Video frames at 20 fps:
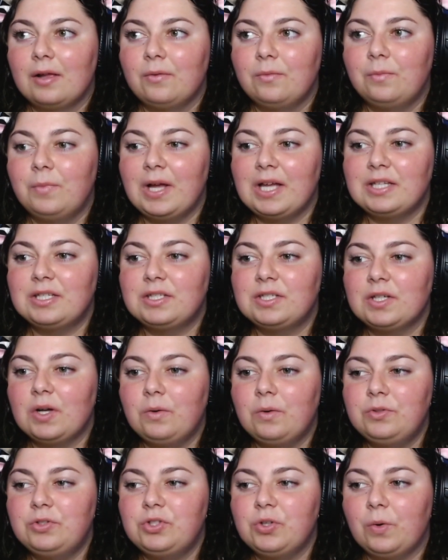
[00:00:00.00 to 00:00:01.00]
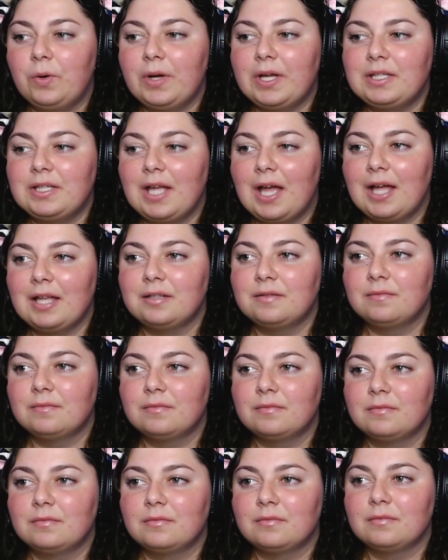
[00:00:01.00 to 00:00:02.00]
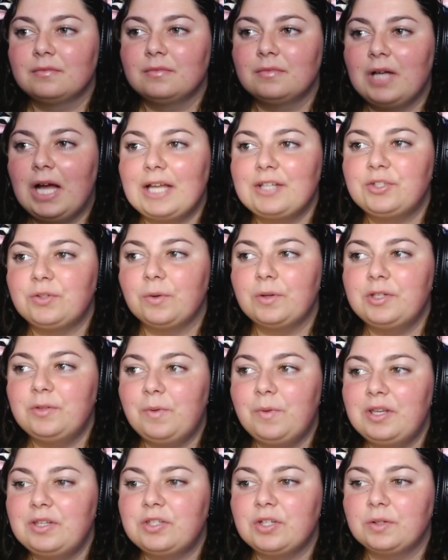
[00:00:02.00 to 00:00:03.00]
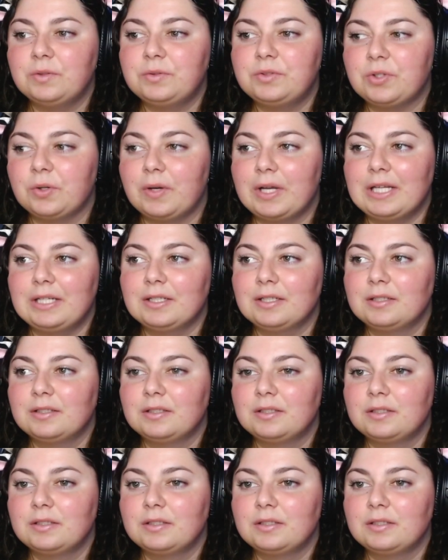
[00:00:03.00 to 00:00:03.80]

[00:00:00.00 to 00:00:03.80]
Wait, don't join yet. I joined one, don't join.